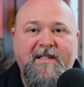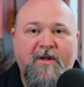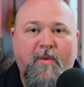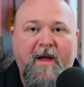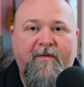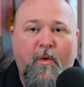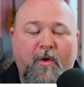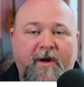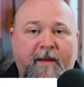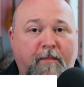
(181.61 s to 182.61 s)
his new way
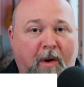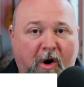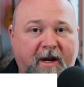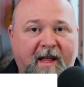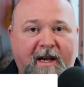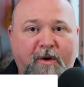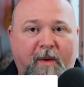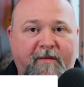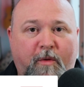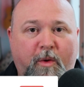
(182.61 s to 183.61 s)
forward, and part of that new
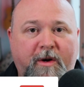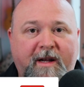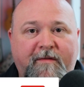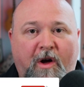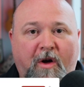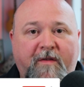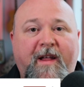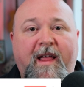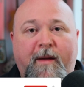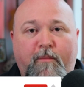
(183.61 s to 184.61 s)
way forward
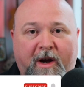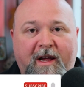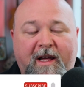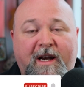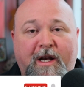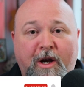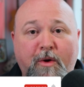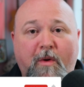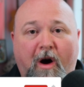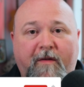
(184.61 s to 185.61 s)
involved breaking in a
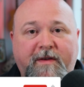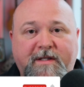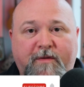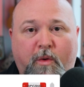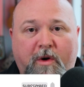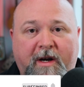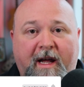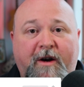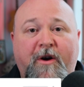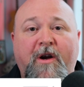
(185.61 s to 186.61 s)
new offensive
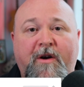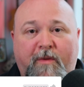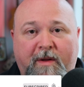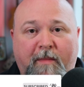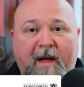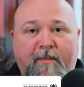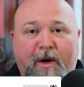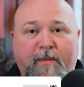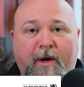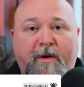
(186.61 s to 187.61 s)
coordinator with Mike
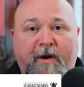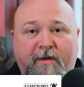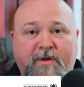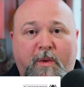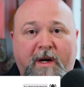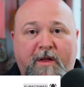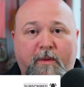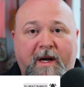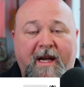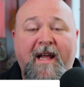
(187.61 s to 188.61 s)
Bobo here in
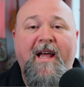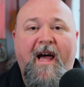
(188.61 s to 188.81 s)
23